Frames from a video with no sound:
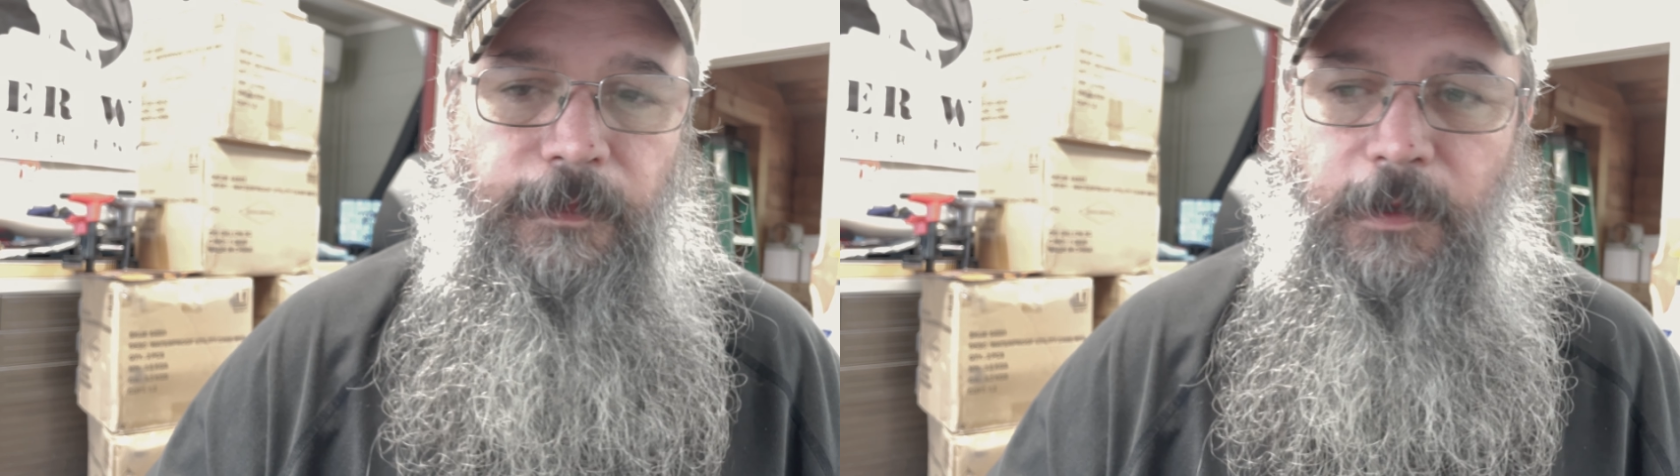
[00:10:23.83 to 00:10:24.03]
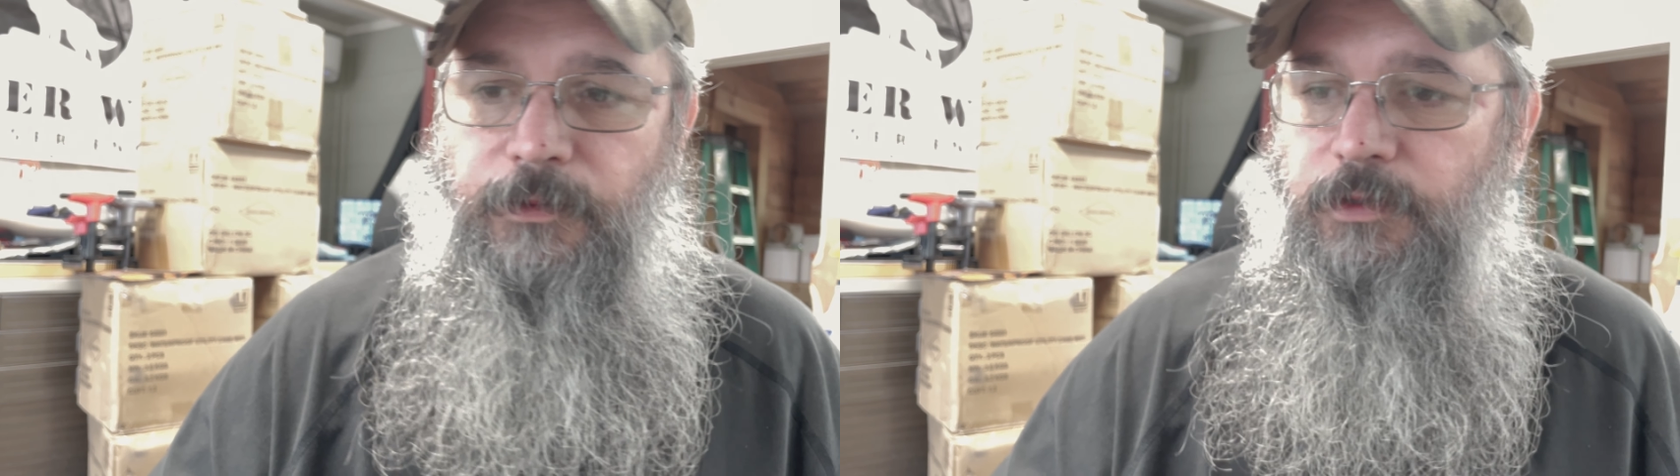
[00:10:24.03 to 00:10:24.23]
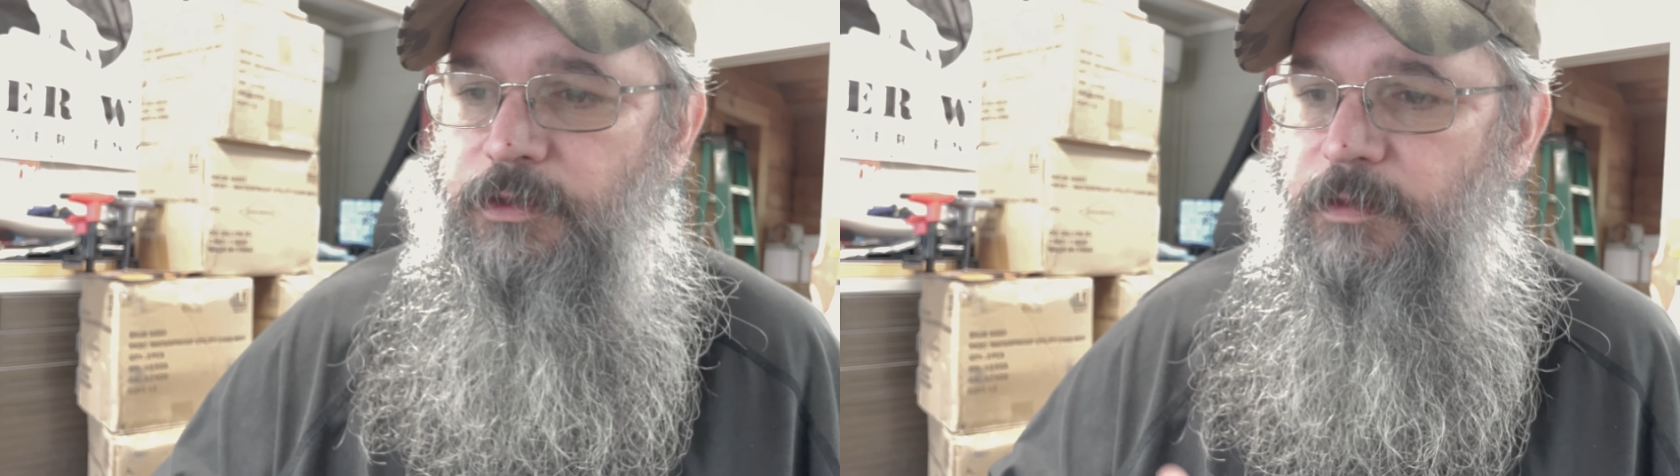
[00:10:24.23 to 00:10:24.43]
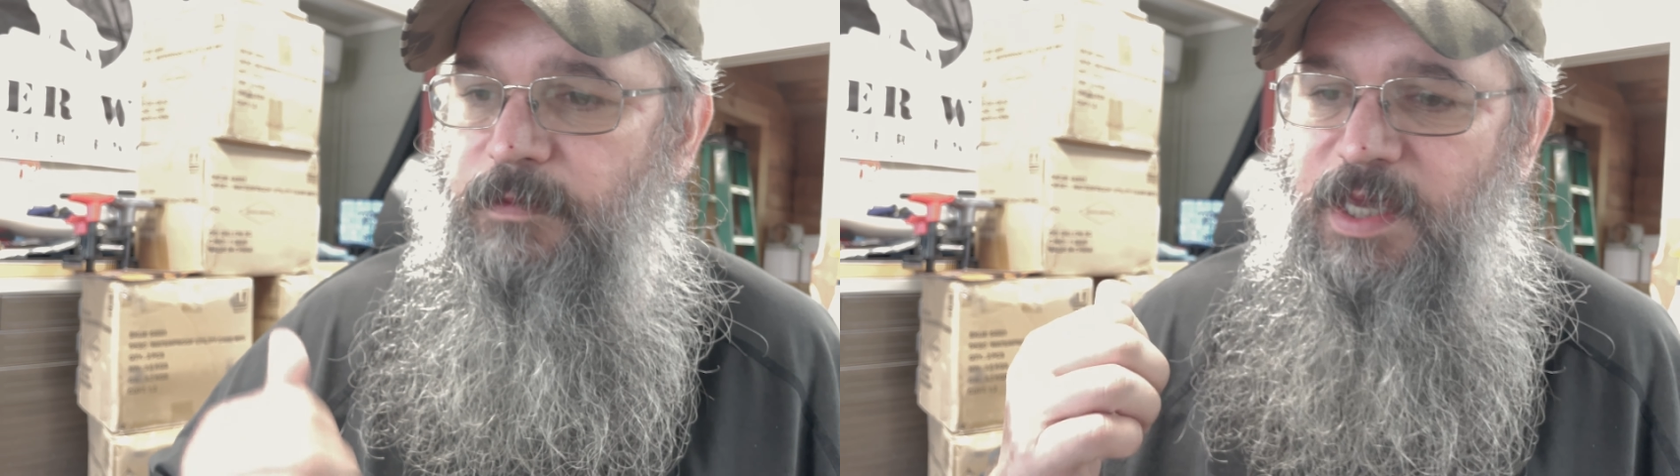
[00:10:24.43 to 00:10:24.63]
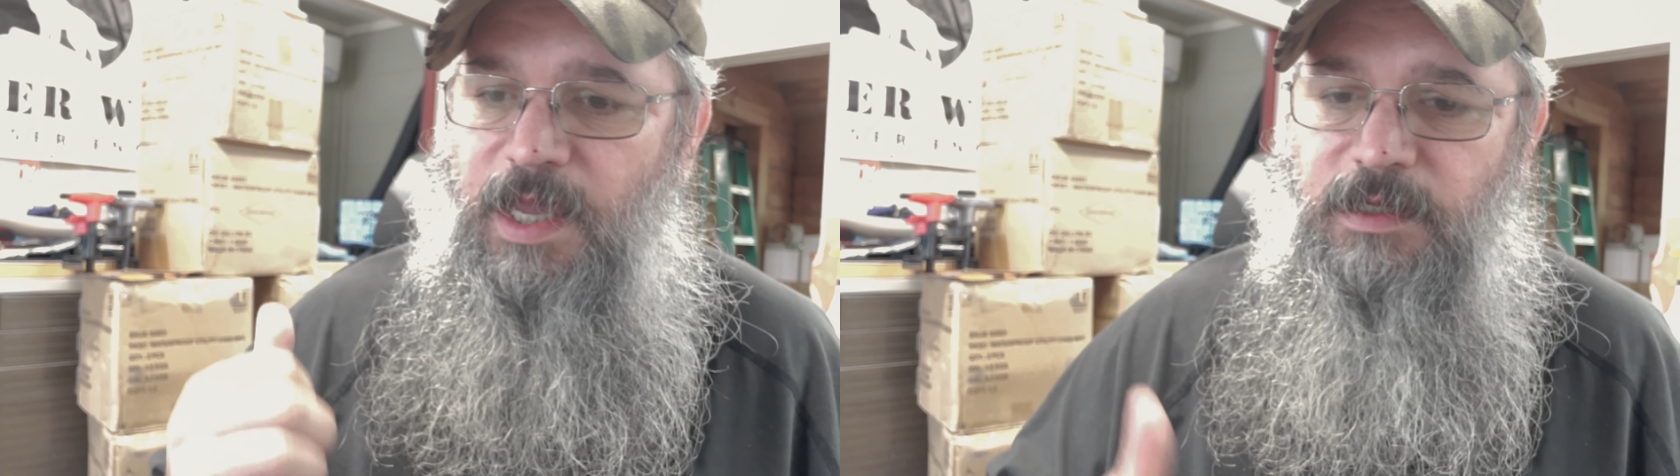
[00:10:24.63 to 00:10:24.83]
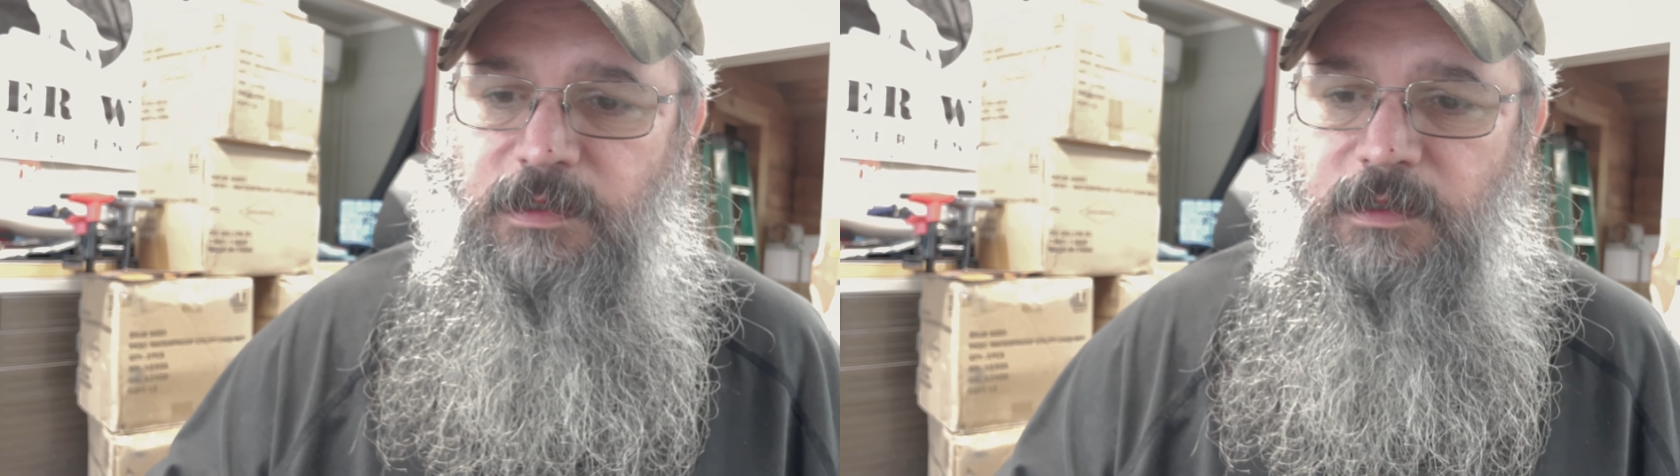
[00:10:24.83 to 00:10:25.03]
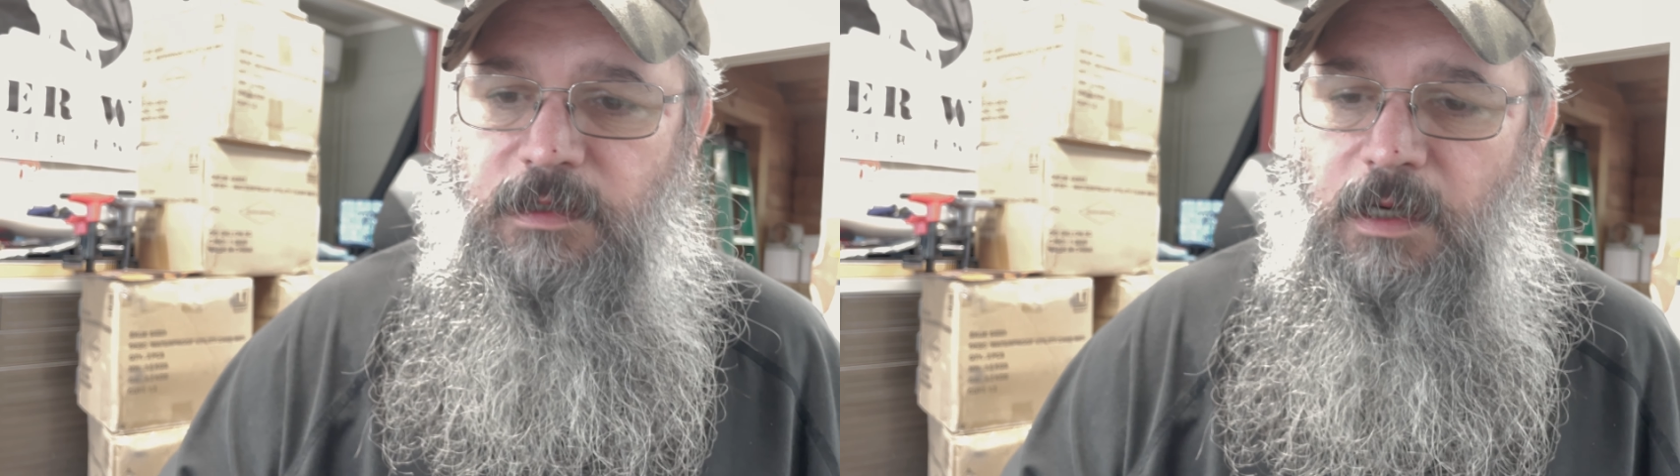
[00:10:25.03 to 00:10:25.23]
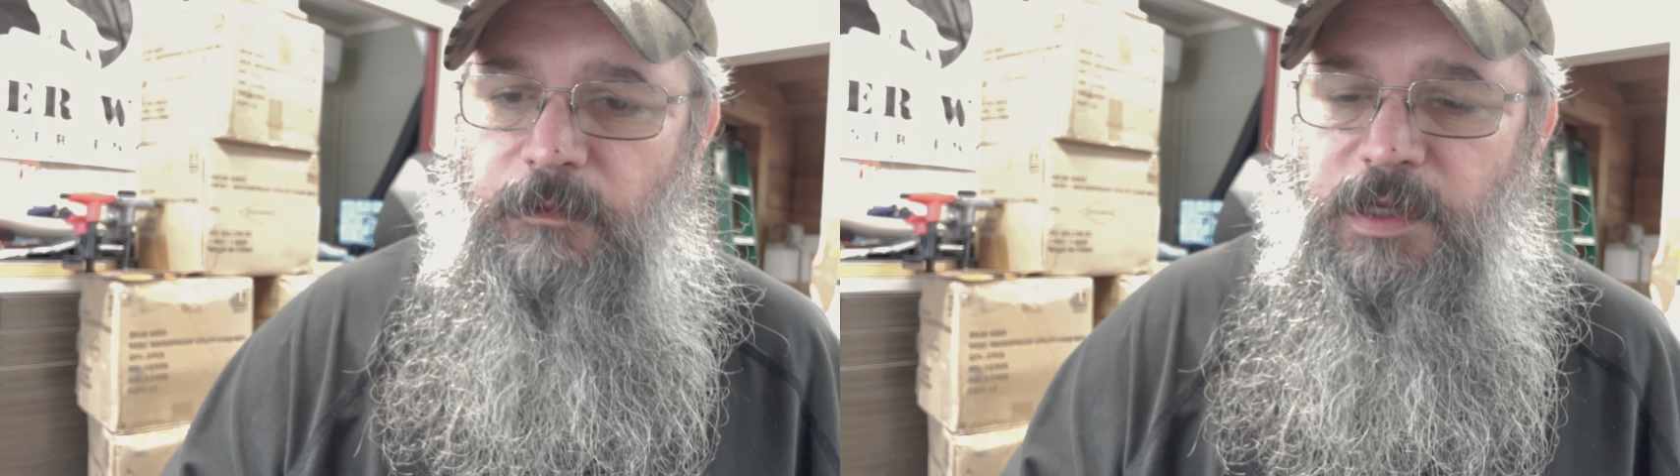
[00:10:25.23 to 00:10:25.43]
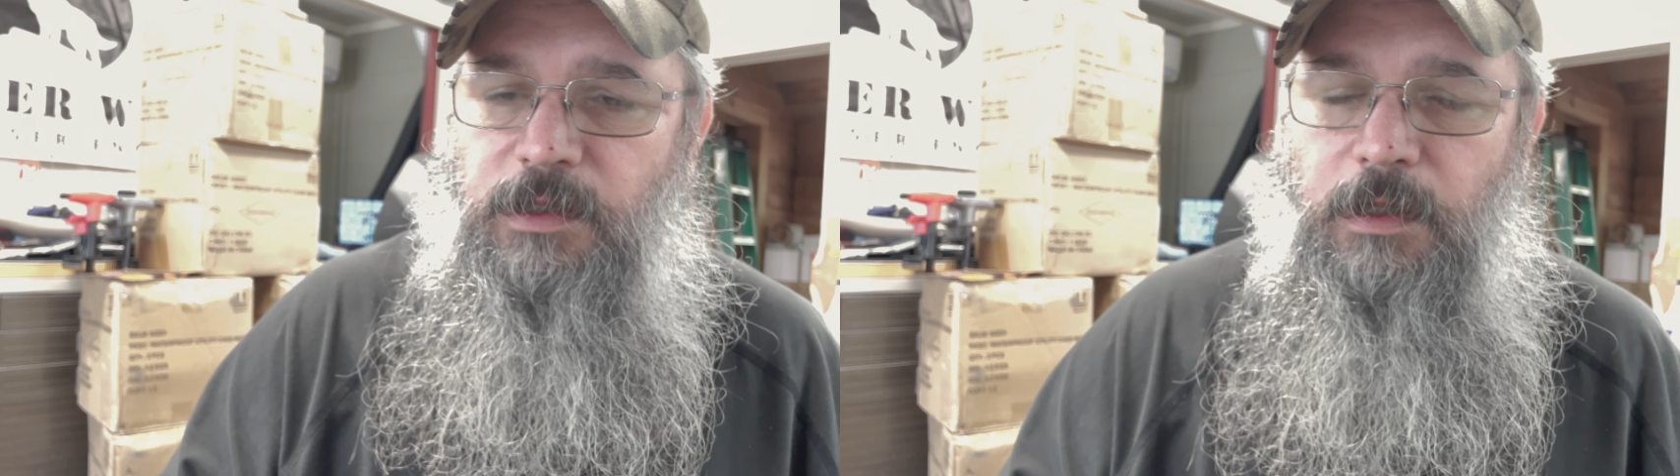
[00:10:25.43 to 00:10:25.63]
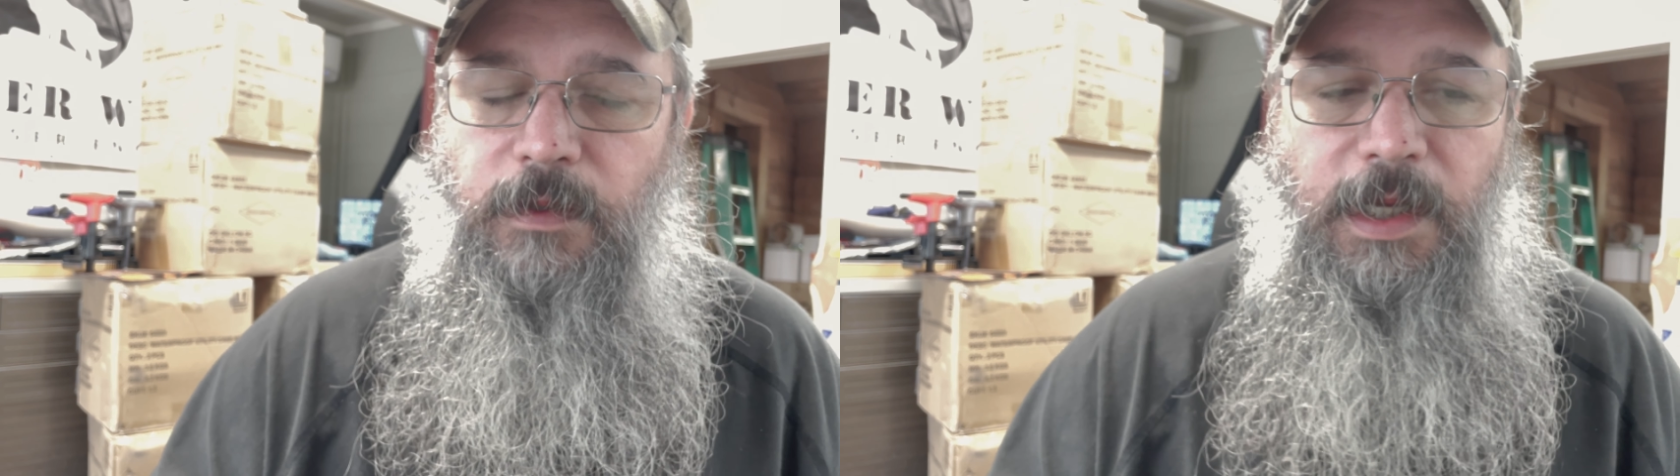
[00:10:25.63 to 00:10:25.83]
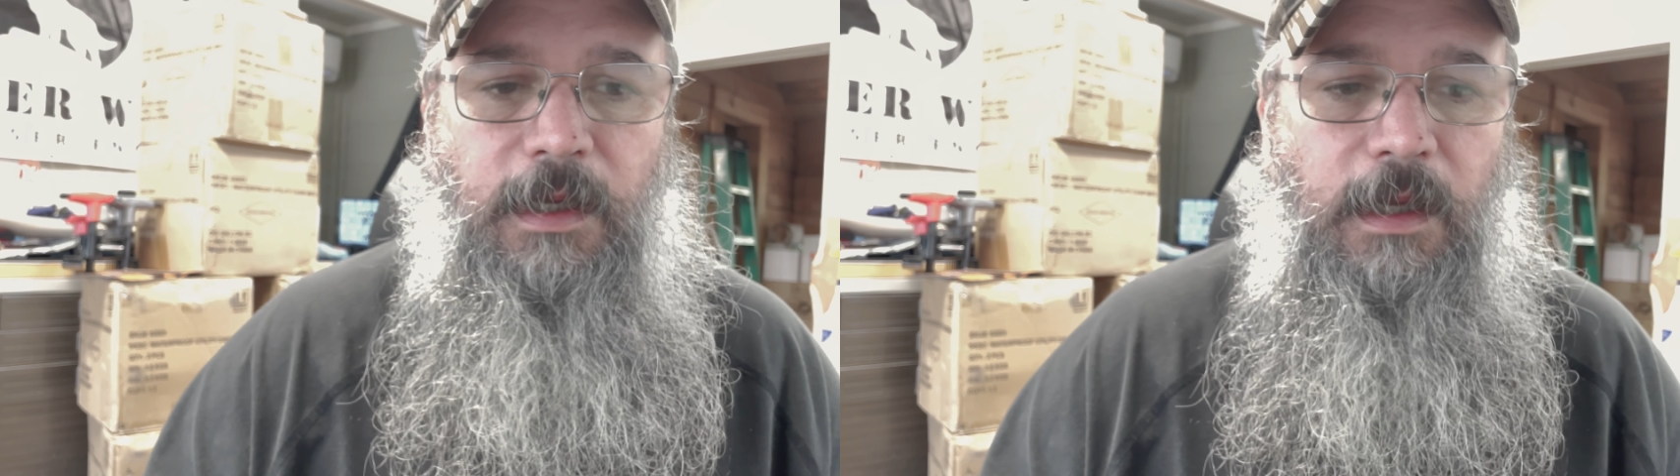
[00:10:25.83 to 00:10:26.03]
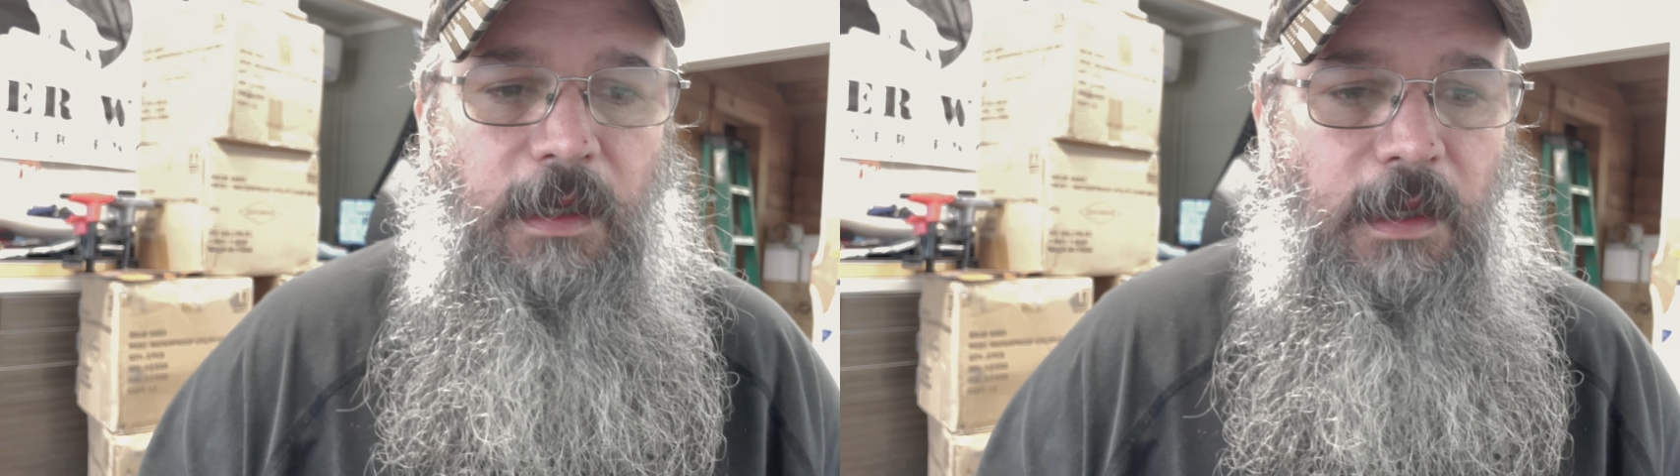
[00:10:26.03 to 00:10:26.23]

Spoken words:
Those are some cases that I'll be doing,